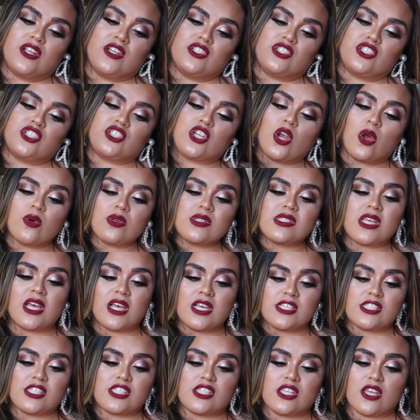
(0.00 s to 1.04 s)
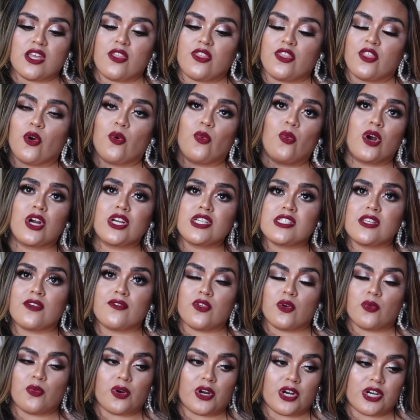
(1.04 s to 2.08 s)
shows us the worst
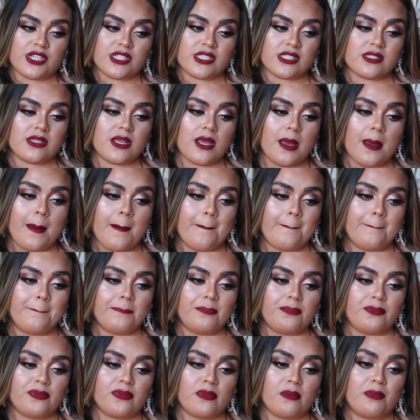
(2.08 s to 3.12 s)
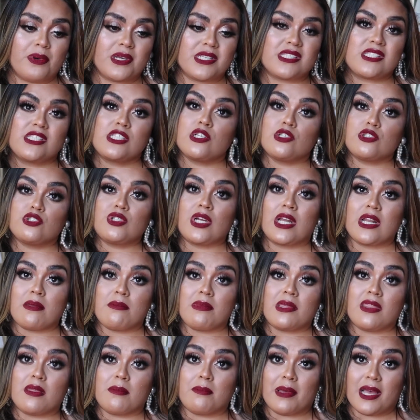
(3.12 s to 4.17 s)
of the worst but still trying to
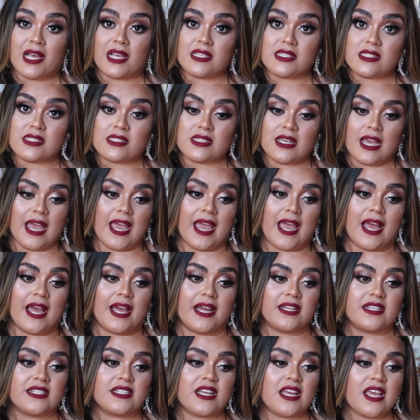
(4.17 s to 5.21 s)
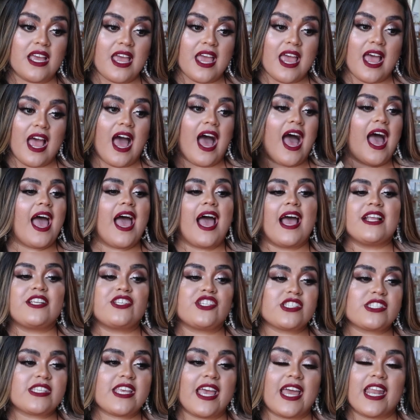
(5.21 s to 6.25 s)
be the best and I, I,
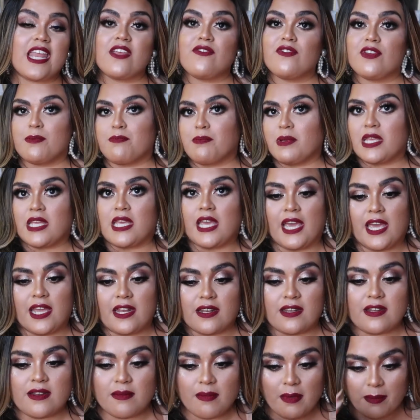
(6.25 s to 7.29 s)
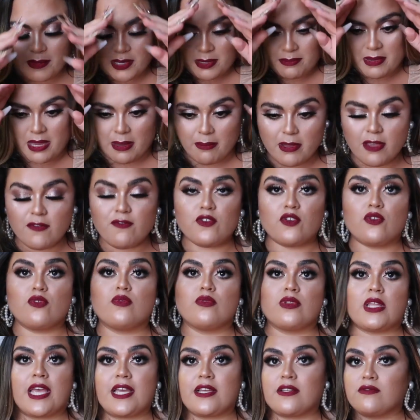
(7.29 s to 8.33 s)
just can't even begin i mean maybe if
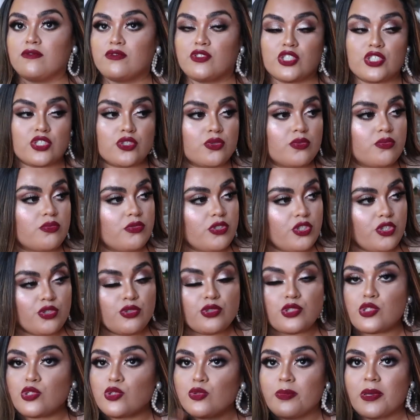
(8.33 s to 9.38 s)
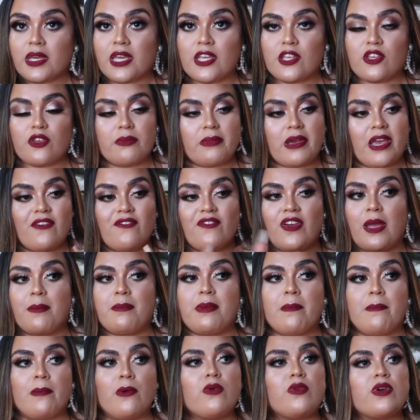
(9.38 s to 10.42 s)
you like just youtube it you might find
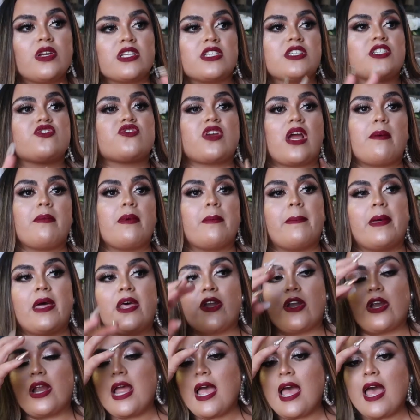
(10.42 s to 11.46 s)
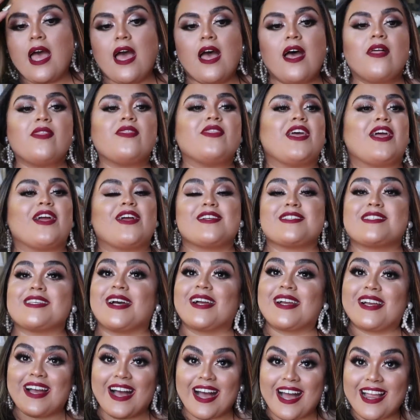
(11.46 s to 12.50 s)
people who can describe it better there's
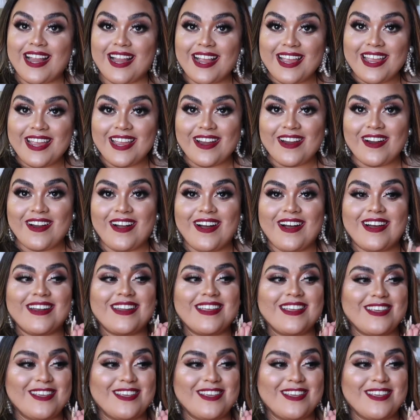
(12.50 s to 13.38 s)
a guy here on